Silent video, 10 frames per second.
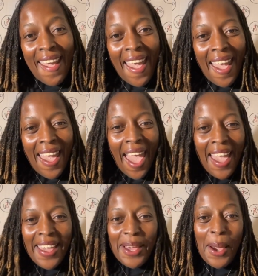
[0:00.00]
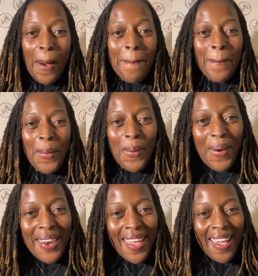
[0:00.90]
Hey, good
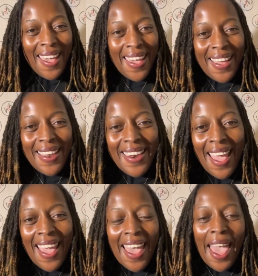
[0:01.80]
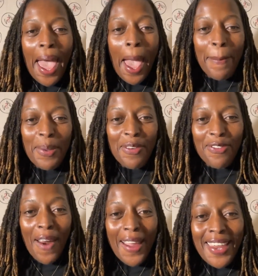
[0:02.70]
morning. Happy
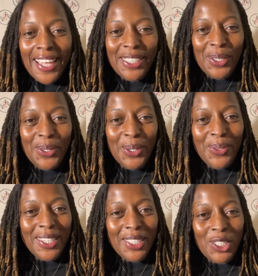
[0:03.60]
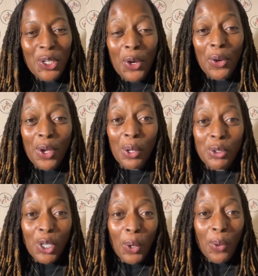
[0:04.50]
Friday to you. This is your girl,
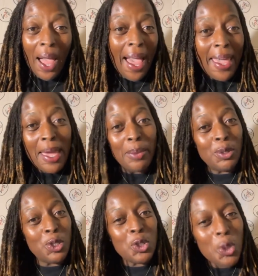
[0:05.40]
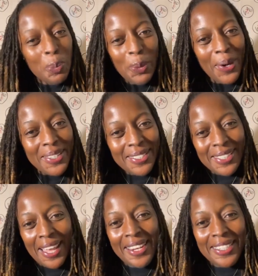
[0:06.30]
Coach O. I am super
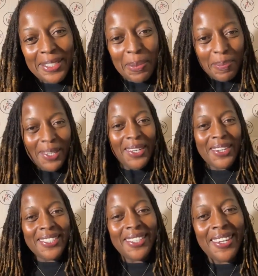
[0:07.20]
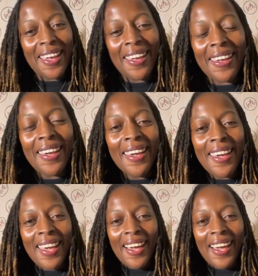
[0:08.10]
excited to be here today.